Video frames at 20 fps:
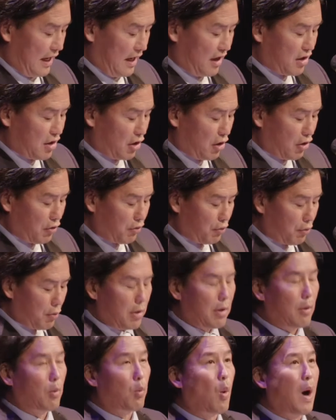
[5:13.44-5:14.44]
and go
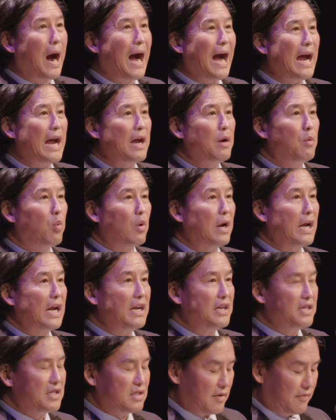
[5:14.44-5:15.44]
through a wide
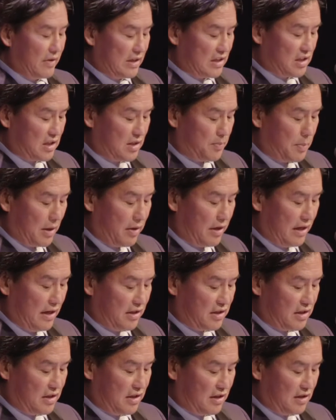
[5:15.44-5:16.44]
range of
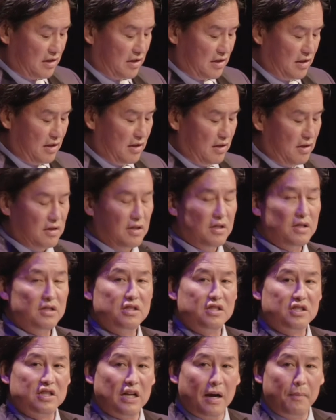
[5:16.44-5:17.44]
experiences,
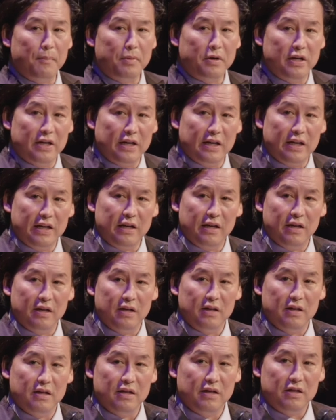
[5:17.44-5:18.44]
some good,
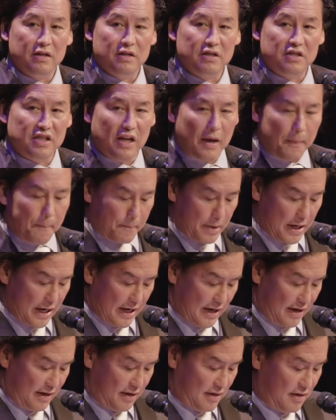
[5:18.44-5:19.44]
some
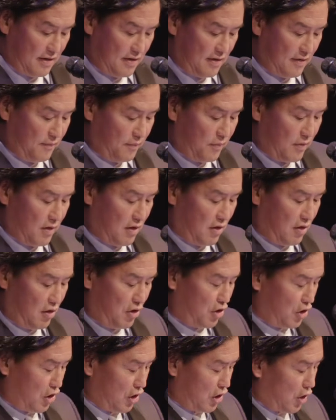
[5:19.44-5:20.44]
bad.
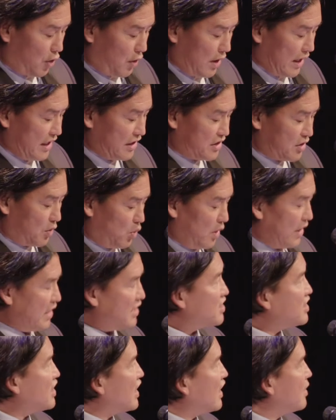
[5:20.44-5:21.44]
You're going to
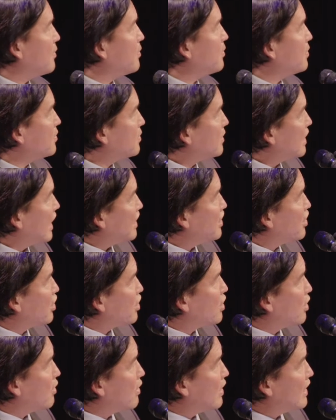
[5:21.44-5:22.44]
win some, and
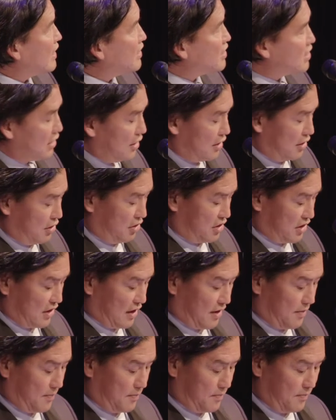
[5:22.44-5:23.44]
you're going to lose
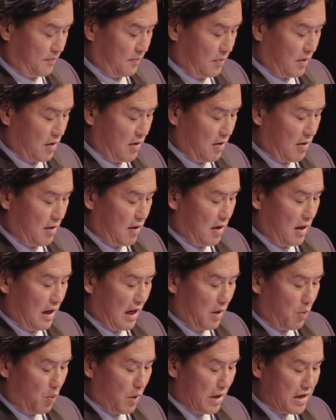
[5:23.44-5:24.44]
some.
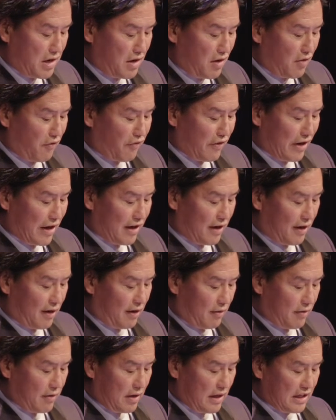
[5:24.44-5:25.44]
And when you
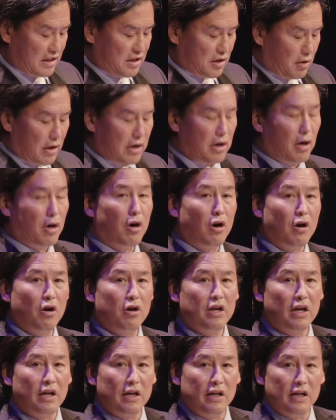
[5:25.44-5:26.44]
fail, it's going to
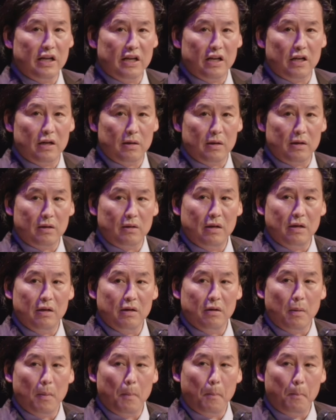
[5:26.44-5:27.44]
hurt a little,
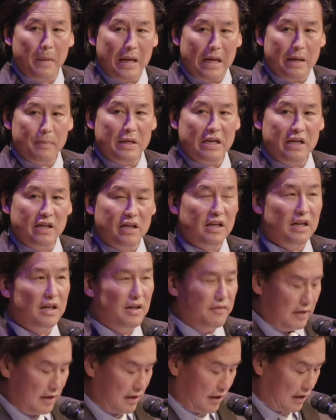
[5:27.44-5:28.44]
maybe
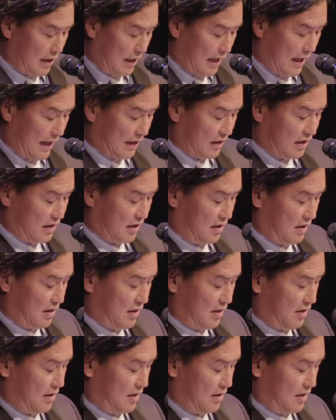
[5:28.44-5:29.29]
even a lot.